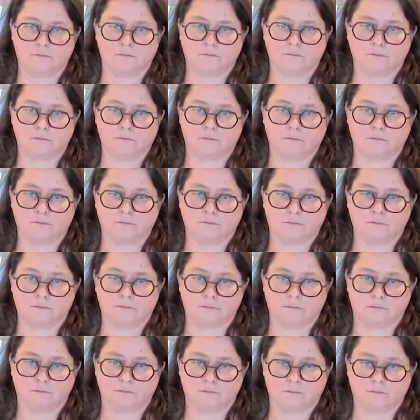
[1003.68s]

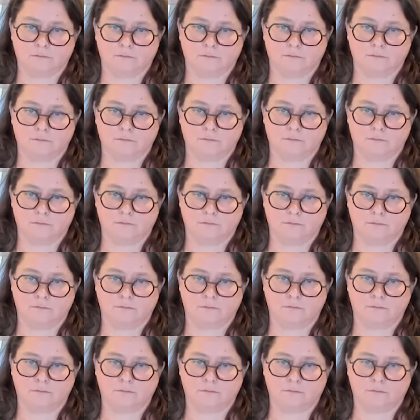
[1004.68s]

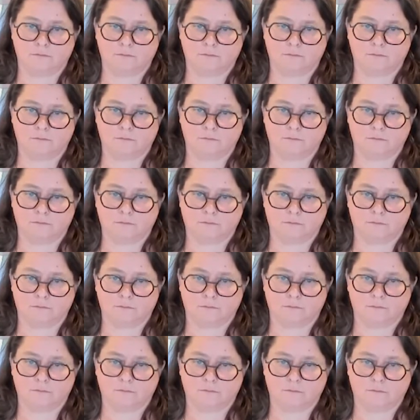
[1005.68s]

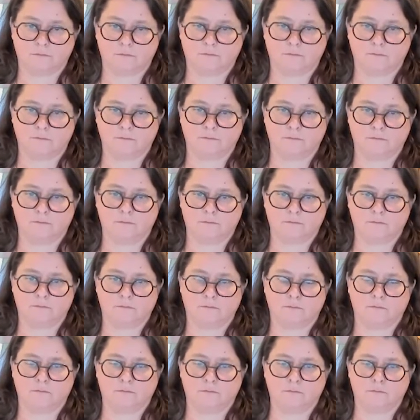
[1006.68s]

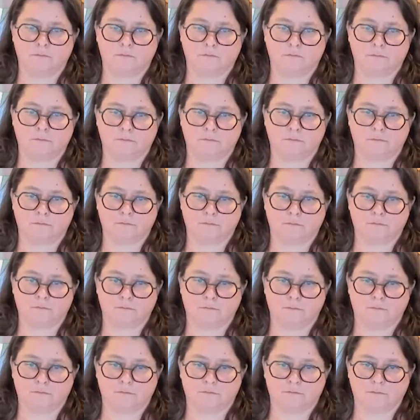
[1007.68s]

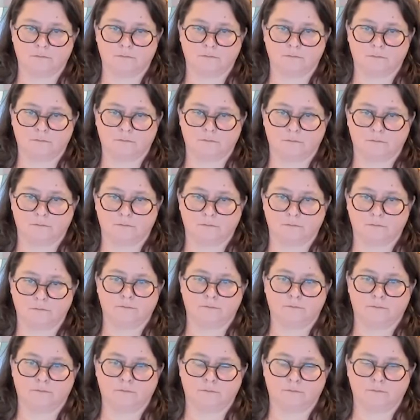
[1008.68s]

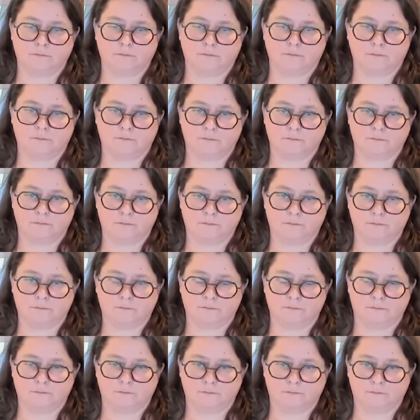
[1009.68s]

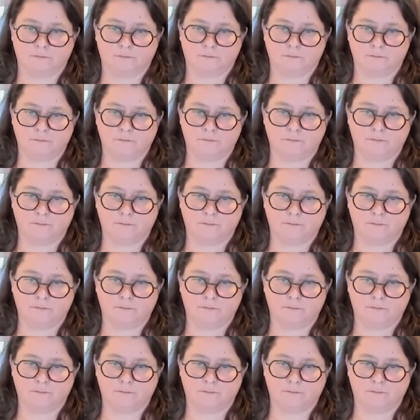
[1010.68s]
(not speaking)